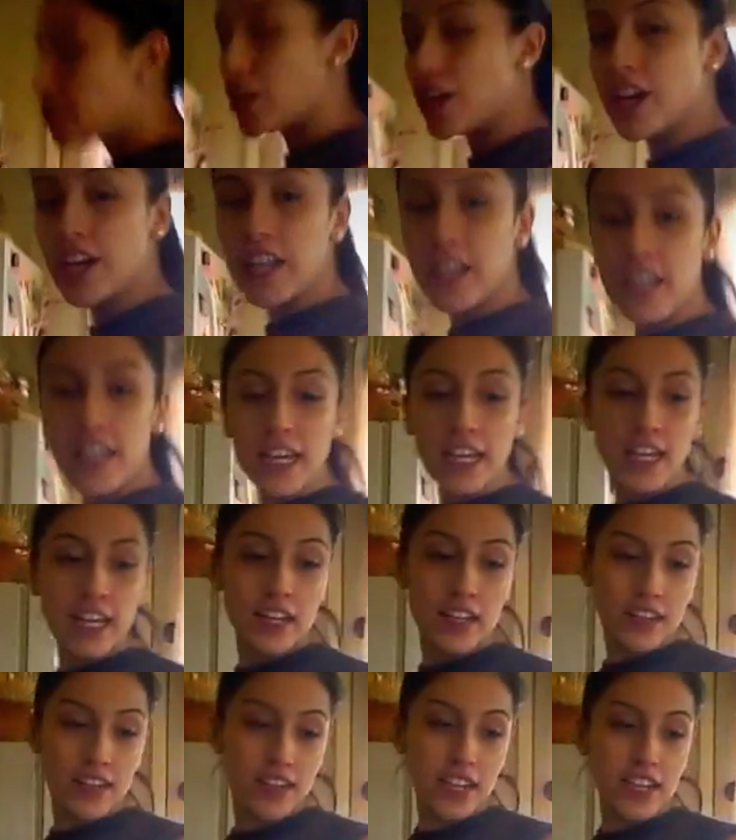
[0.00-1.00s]
you're gonna
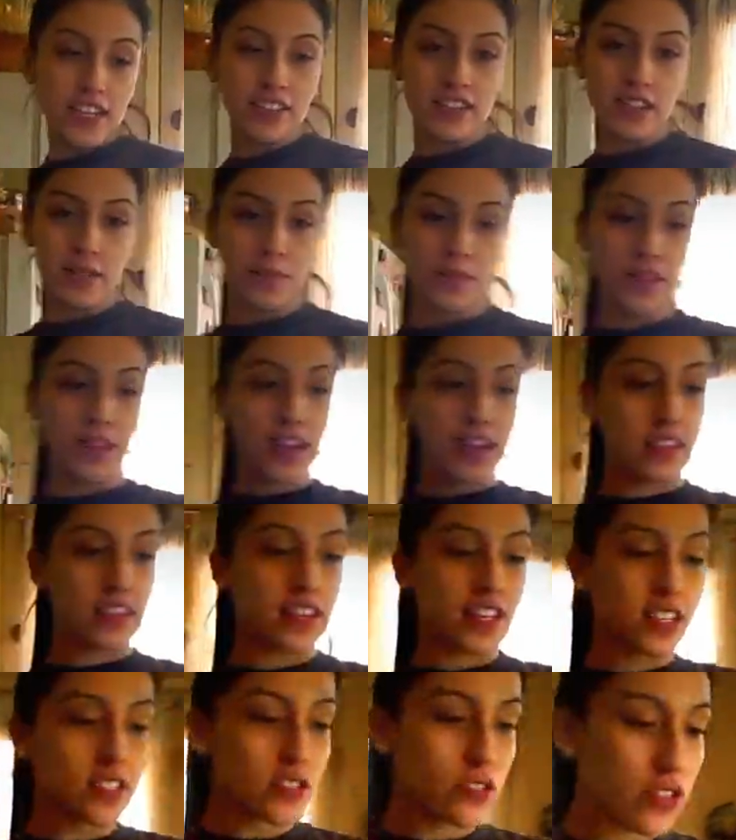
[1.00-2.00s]
need this, something like
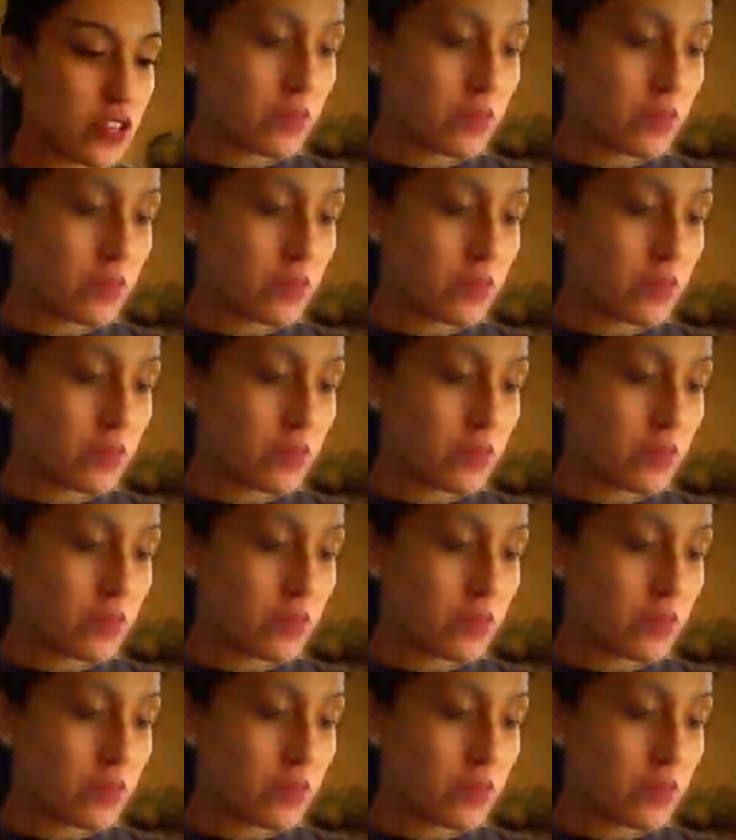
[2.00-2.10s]
this. You